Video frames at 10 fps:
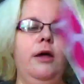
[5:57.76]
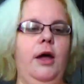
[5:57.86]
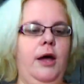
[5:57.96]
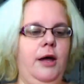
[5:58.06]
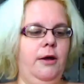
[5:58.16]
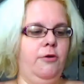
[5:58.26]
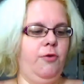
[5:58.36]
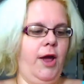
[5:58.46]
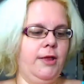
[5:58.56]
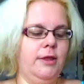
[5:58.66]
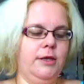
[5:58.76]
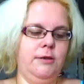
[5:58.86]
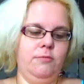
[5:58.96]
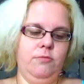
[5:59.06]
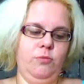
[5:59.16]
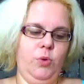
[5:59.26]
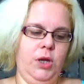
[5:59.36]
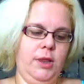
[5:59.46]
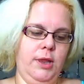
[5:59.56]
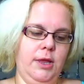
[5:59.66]
uh, Razzle, what
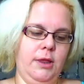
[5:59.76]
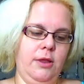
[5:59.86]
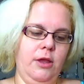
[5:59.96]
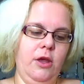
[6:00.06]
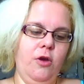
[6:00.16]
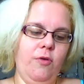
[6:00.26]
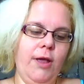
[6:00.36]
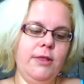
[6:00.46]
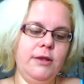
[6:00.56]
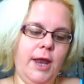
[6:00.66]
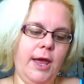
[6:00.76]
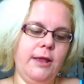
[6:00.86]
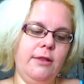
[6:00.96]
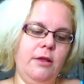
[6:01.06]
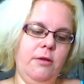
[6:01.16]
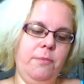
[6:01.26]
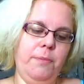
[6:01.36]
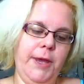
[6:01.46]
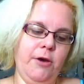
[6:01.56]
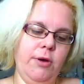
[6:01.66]
is this? Razzle Dazzle
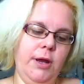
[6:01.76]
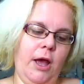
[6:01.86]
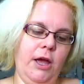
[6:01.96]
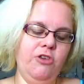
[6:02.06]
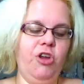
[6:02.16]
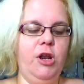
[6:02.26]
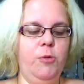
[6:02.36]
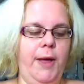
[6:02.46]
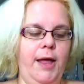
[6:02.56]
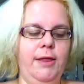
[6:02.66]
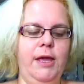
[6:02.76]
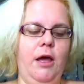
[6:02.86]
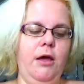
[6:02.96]
Berry Eyeshadow Palette.